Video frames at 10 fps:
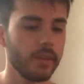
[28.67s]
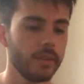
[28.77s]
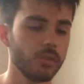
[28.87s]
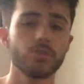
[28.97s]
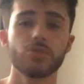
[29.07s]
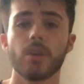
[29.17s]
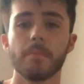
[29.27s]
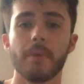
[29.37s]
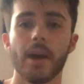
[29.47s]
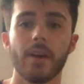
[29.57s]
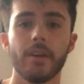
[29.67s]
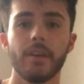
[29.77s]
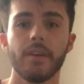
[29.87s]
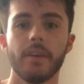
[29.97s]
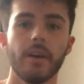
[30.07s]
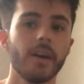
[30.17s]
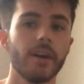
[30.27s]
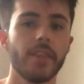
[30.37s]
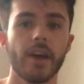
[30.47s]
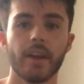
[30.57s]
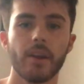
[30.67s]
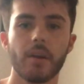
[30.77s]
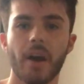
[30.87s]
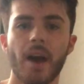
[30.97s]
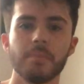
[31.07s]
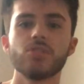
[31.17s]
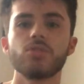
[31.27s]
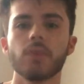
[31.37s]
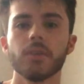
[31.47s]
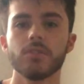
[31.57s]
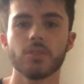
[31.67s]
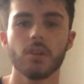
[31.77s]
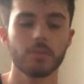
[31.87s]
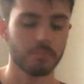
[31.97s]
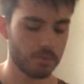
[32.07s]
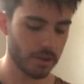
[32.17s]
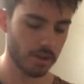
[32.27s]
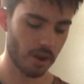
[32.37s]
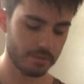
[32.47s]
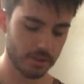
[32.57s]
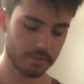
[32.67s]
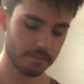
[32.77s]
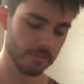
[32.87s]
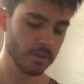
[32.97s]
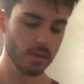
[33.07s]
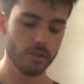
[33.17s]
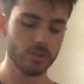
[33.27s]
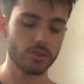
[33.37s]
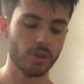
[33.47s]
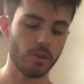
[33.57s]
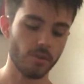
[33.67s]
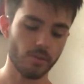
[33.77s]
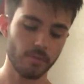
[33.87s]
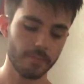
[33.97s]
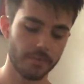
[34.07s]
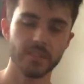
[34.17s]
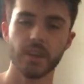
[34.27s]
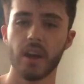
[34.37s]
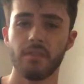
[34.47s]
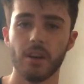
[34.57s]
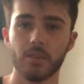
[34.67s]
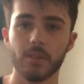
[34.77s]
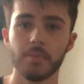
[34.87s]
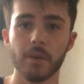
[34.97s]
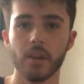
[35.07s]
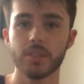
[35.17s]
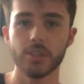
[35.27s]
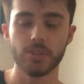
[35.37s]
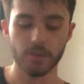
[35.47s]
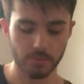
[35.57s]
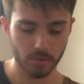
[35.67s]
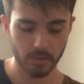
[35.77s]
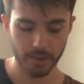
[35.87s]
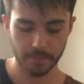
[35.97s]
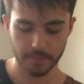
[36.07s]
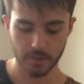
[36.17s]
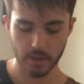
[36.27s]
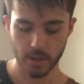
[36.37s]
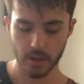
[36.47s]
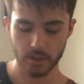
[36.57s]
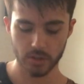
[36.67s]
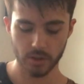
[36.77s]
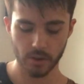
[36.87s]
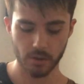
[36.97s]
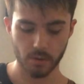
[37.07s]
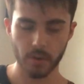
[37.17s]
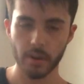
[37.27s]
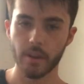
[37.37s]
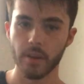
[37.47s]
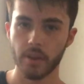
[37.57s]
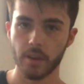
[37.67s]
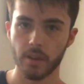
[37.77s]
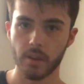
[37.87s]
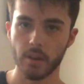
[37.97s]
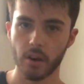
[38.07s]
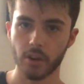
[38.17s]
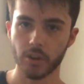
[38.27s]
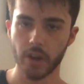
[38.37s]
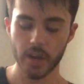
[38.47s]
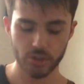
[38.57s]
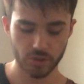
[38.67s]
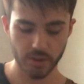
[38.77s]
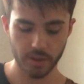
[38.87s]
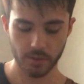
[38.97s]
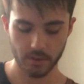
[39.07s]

little strum pattern that happens throughout the song pretty often. So it's kind of awkward, but I'll teach you it real quick. So on your A string,